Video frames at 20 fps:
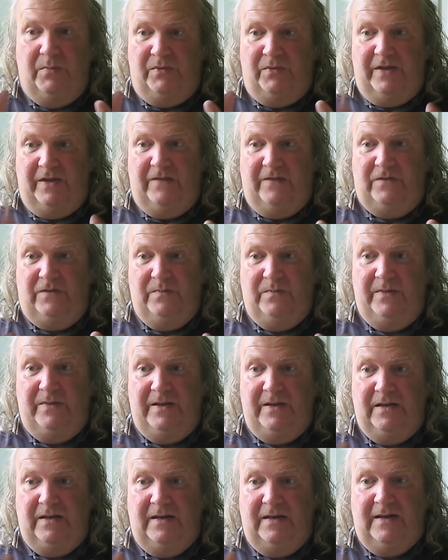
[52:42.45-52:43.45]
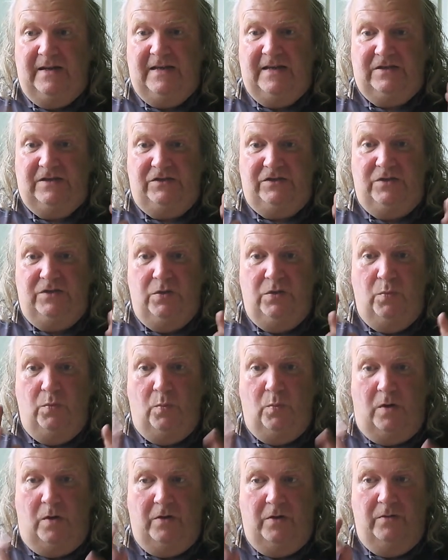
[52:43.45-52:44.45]
but they have to be less
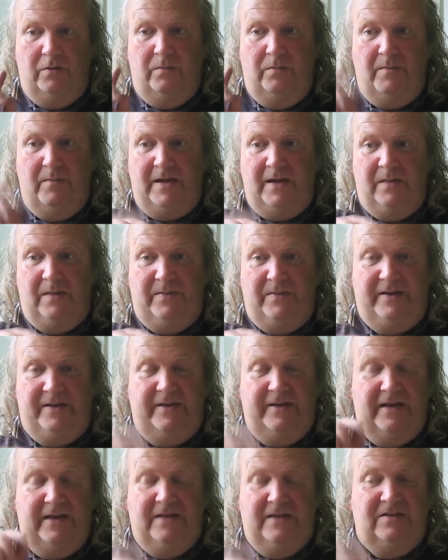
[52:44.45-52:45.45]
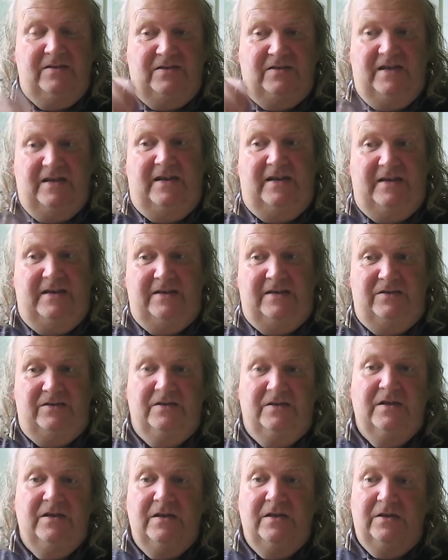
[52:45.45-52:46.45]
than one megabyte in
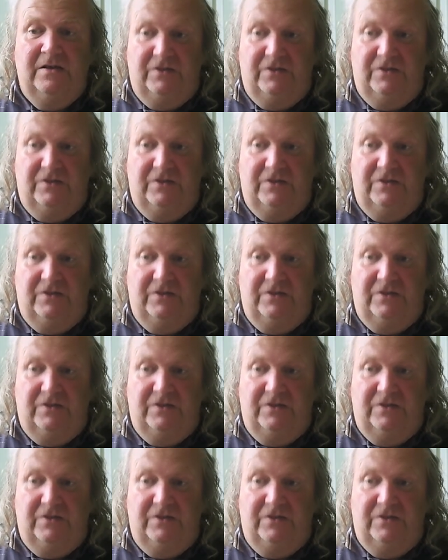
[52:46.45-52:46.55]
size.